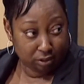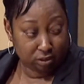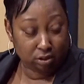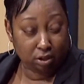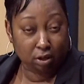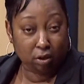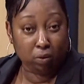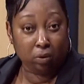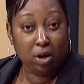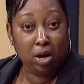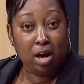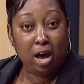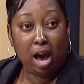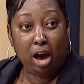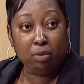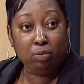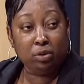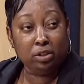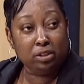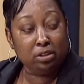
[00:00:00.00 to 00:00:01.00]
So I
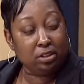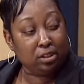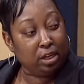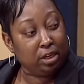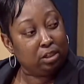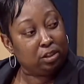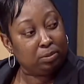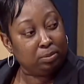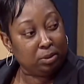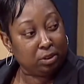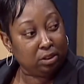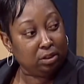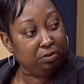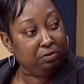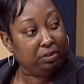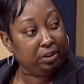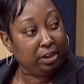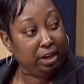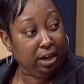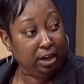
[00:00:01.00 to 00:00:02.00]
wouldn't say a
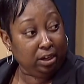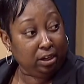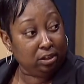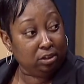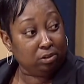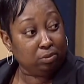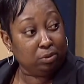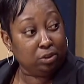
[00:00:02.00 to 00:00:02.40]
specific age.